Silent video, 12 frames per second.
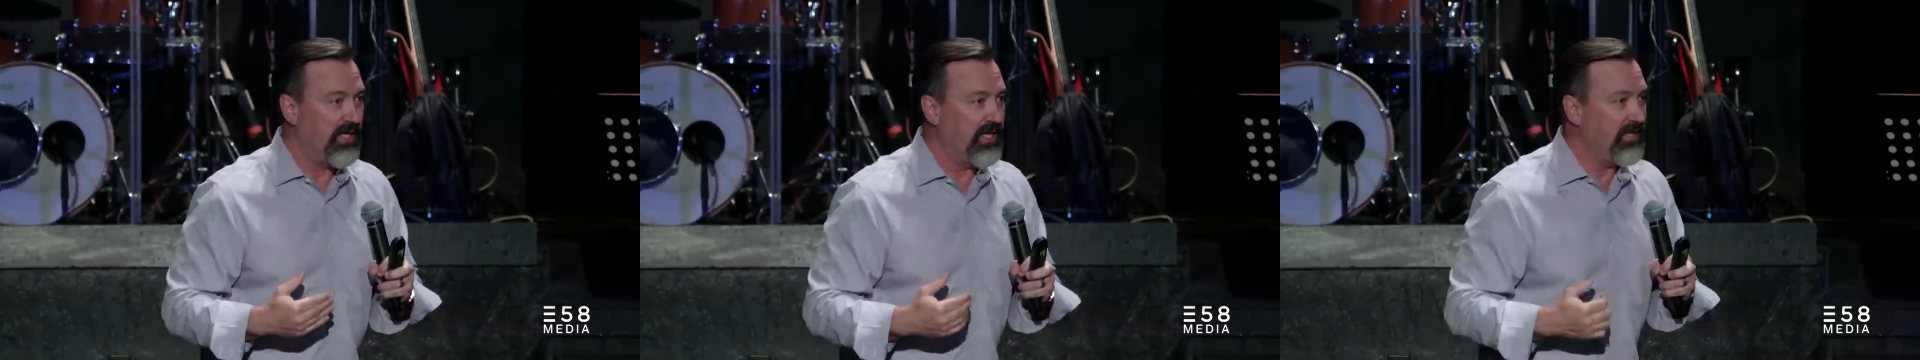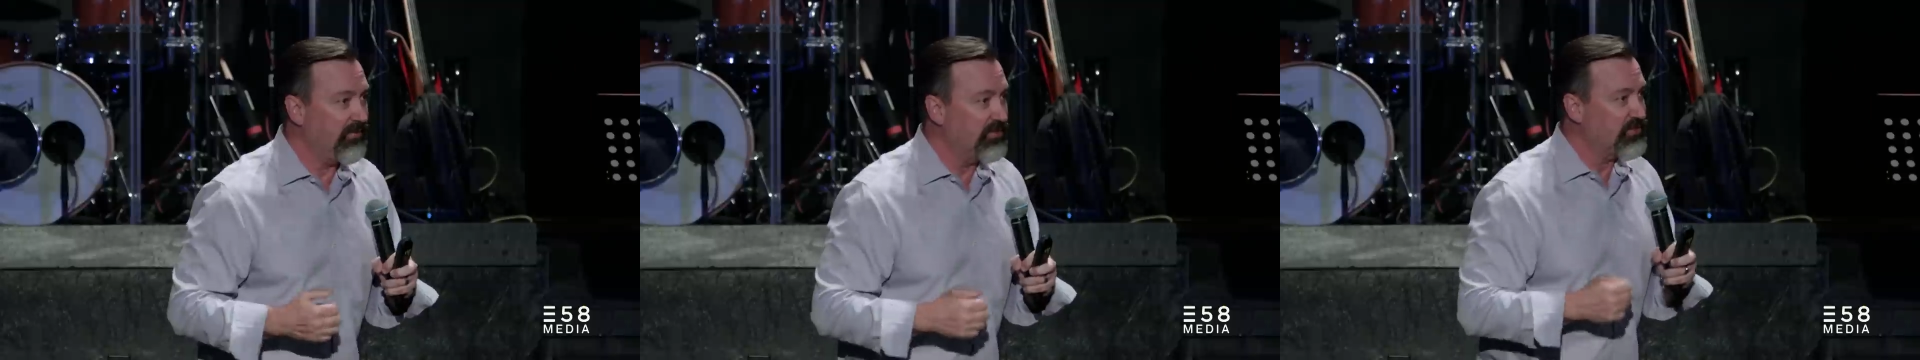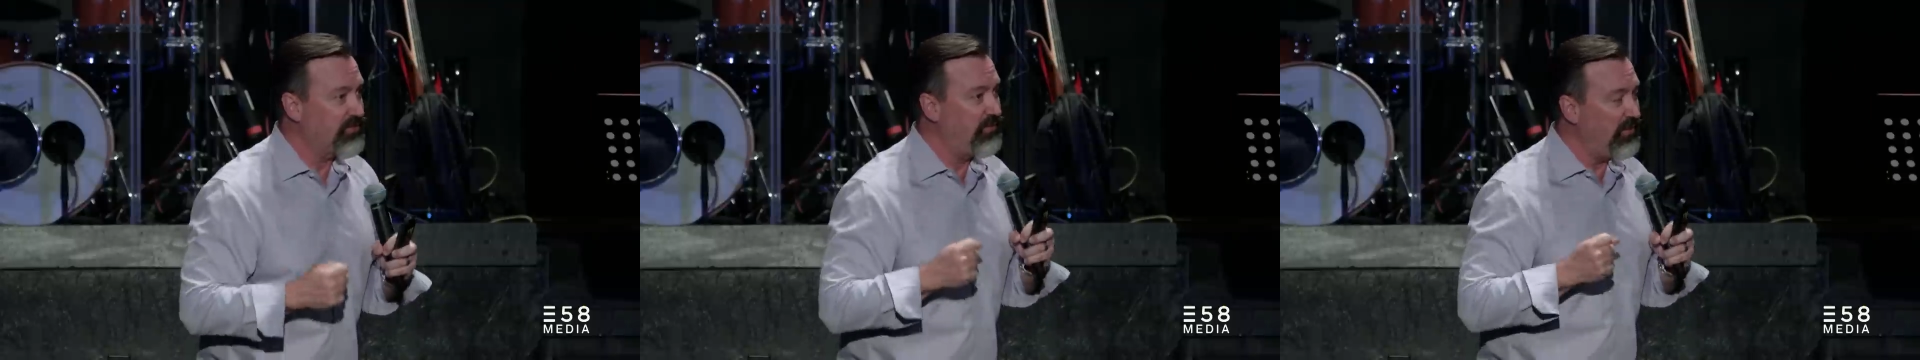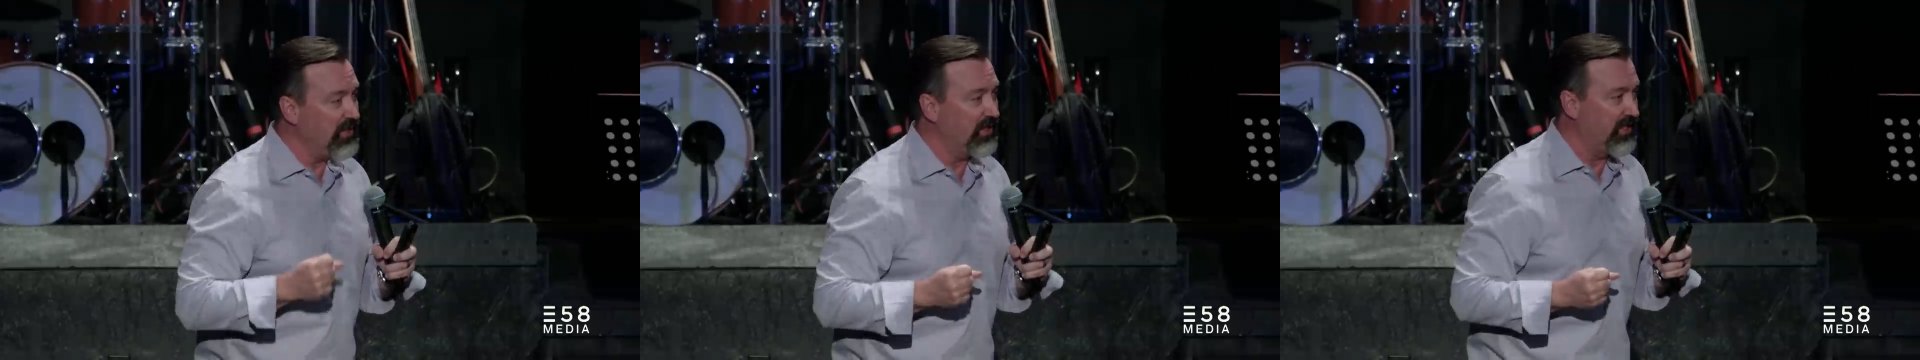it was
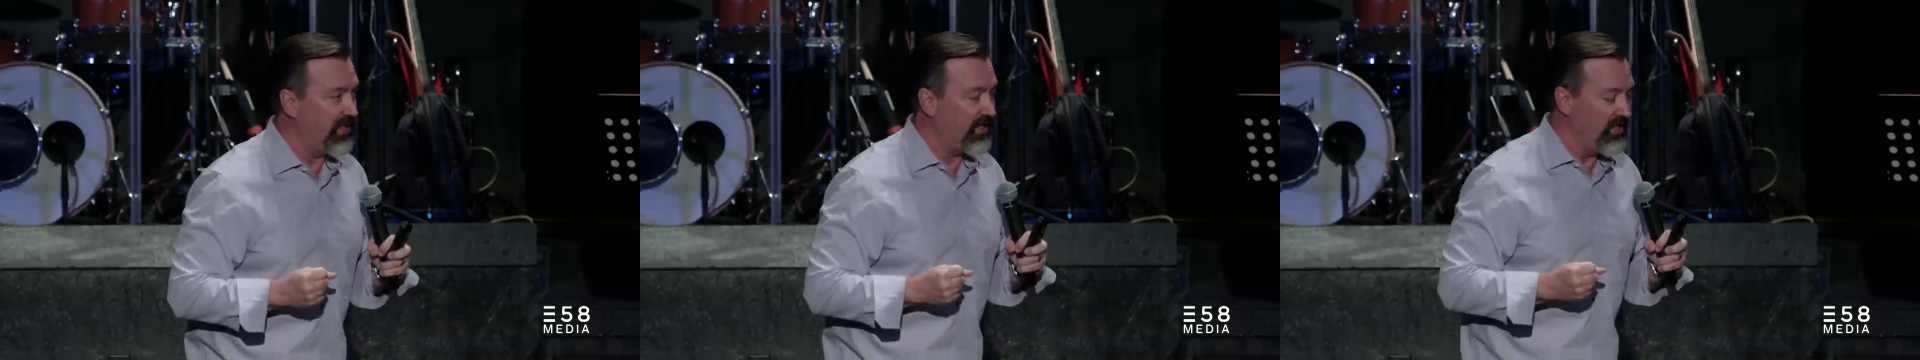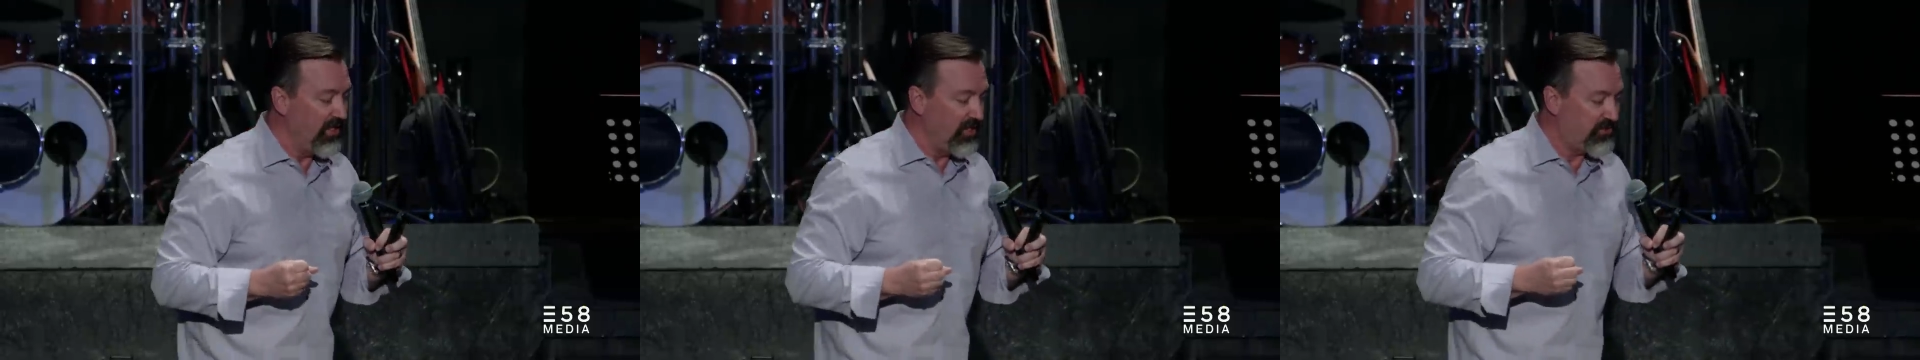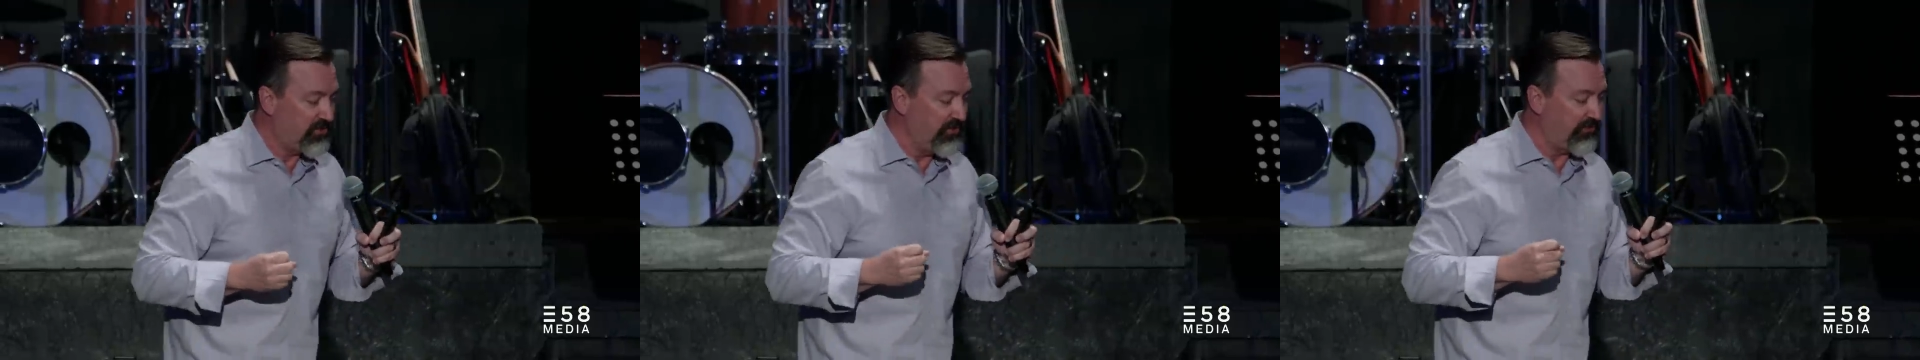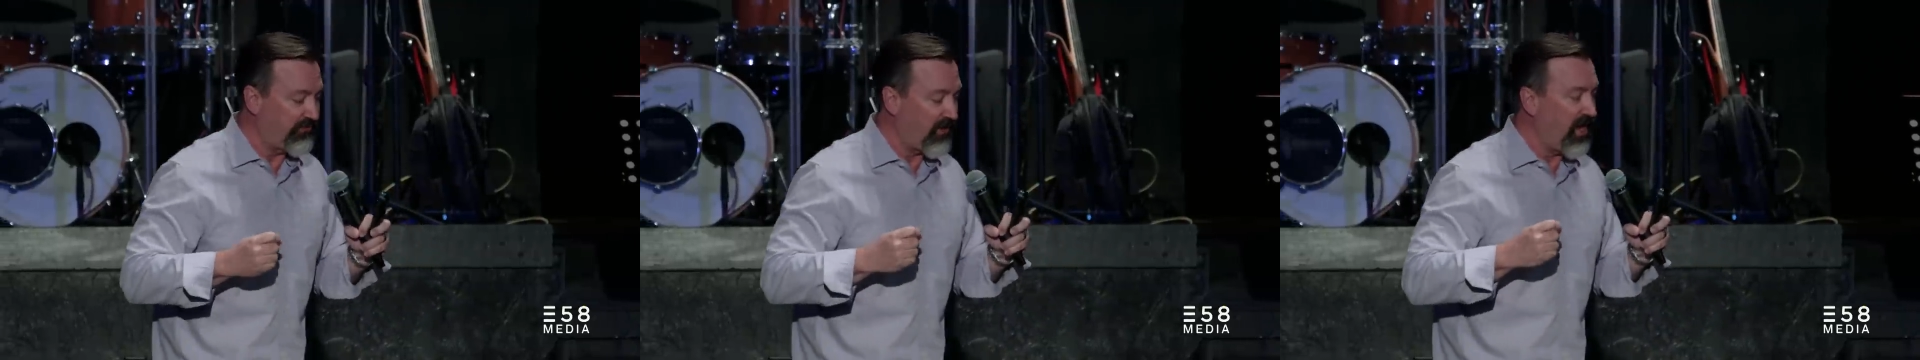really to
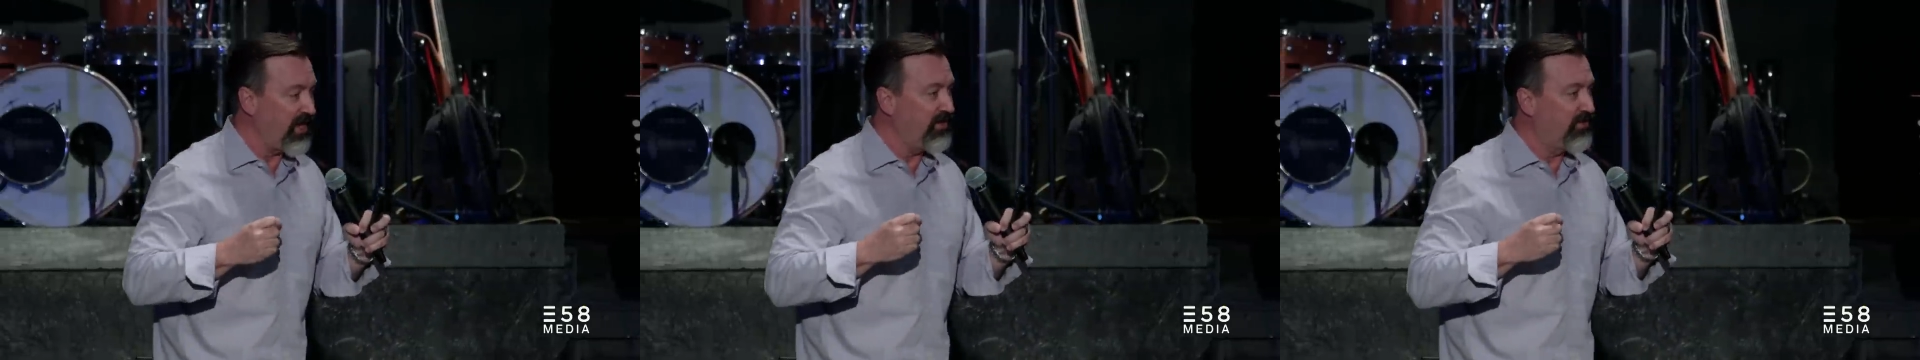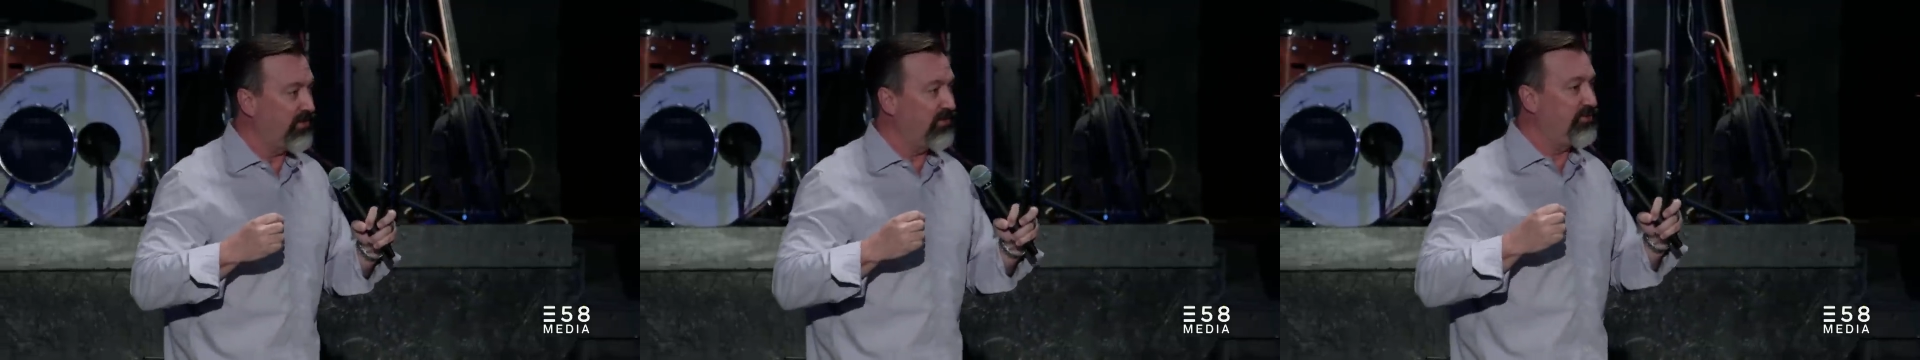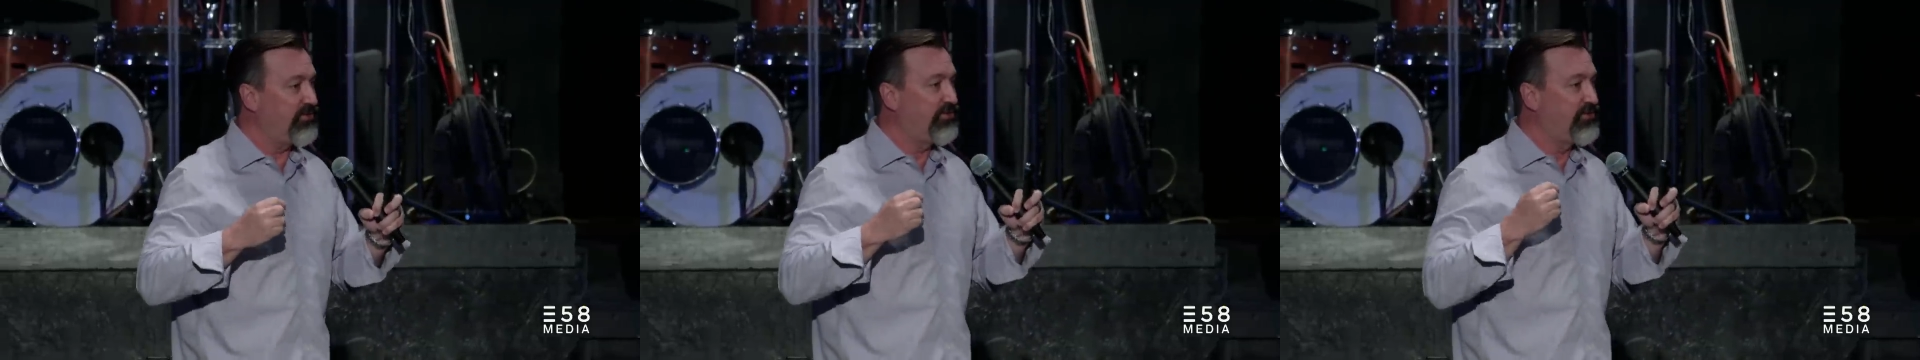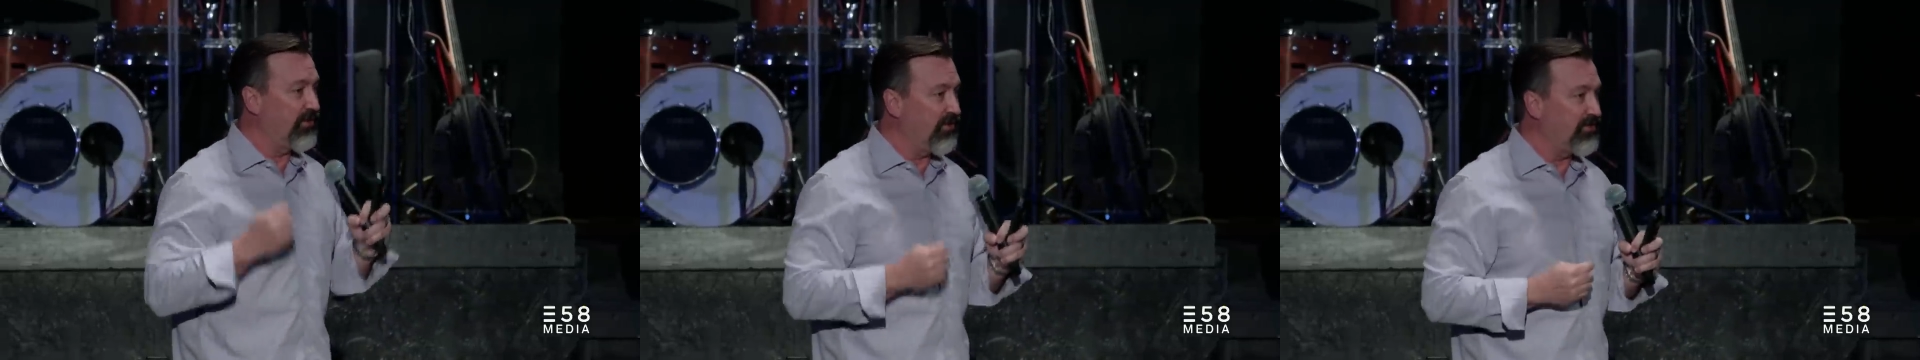find the
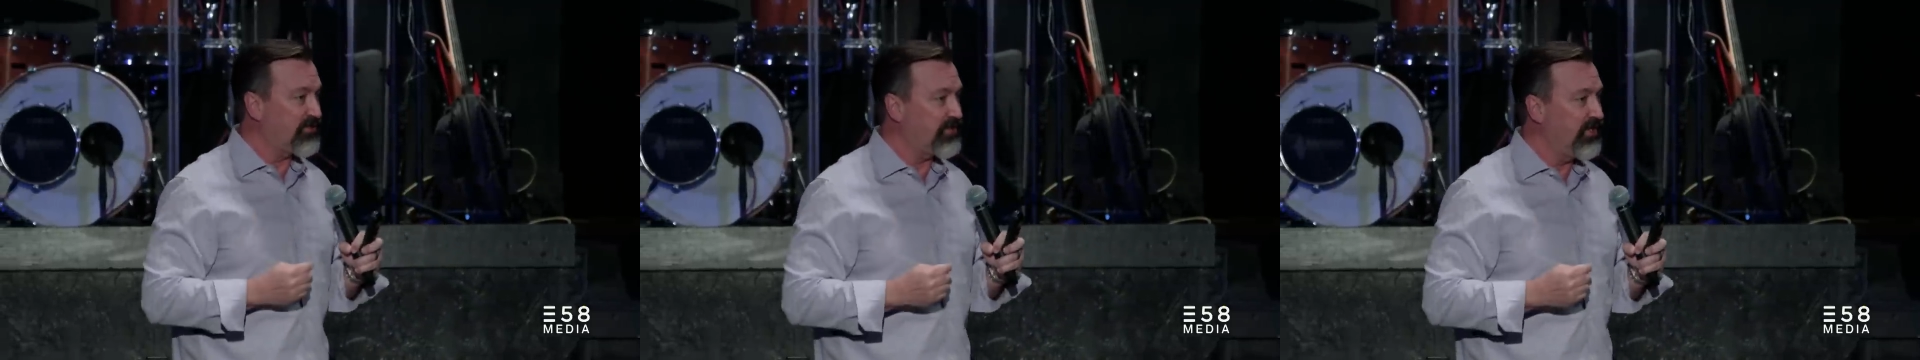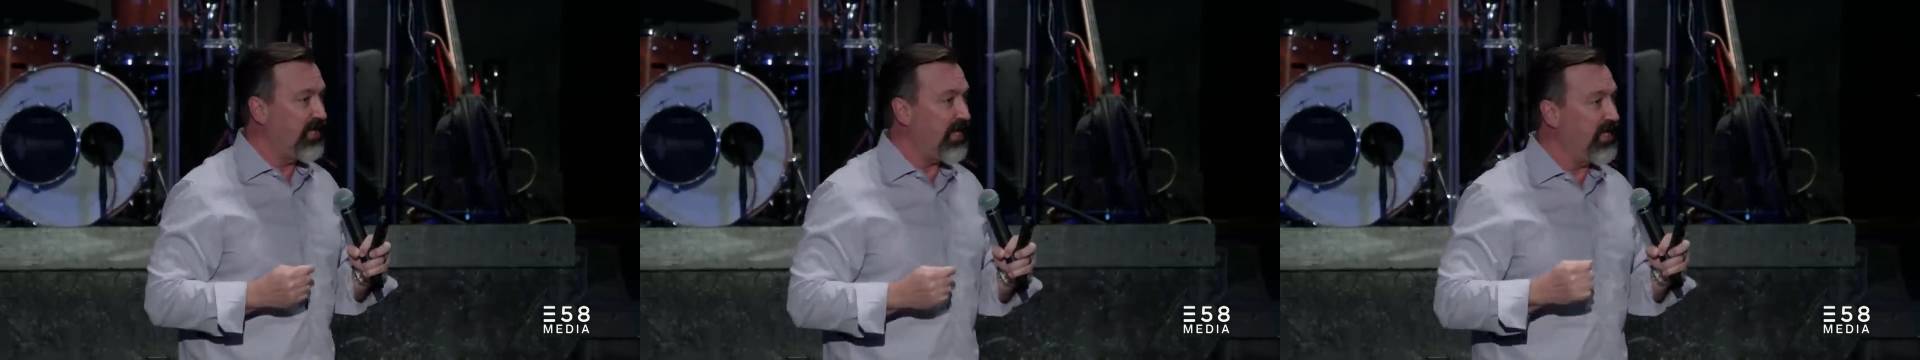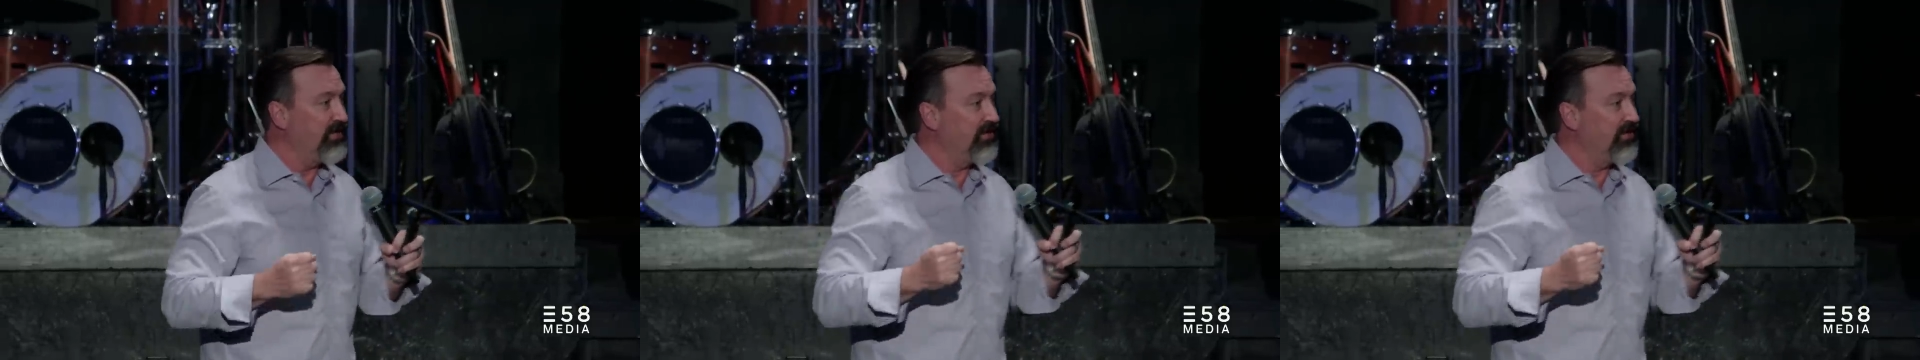dirt in